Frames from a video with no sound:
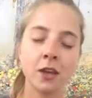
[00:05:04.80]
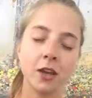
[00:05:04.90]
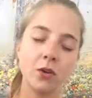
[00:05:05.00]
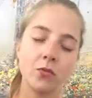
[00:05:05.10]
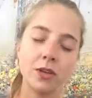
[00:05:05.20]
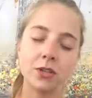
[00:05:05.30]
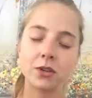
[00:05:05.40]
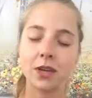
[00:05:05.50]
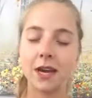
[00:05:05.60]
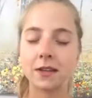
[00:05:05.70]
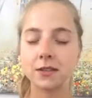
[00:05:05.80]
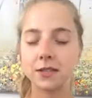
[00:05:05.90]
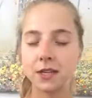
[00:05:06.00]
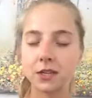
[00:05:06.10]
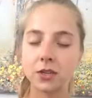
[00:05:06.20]
in which you can
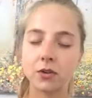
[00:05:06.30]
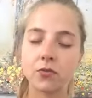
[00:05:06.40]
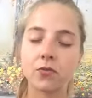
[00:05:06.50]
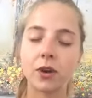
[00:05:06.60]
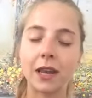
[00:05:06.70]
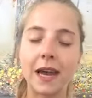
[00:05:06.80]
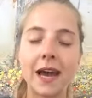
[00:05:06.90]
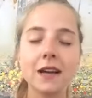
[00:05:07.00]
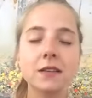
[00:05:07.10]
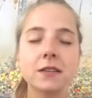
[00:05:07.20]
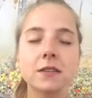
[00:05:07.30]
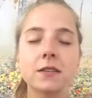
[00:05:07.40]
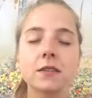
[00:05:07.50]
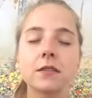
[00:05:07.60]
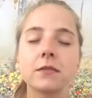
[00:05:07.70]
sit
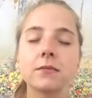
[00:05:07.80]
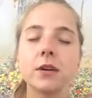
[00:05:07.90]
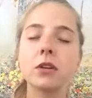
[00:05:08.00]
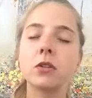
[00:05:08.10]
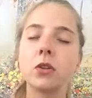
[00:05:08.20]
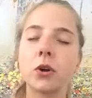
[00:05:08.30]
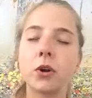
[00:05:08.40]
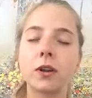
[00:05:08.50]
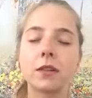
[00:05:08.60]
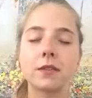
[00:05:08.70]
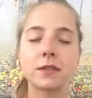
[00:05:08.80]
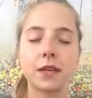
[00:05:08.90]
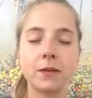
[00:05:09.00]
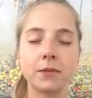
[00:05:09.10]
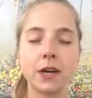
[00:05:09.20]
relaxed but alert at the
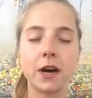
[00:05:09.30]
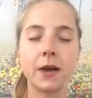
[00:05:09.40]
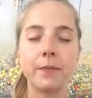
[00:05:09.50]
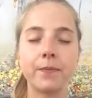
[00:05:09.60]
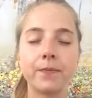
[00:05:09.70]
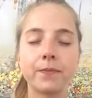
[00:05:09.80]
same time.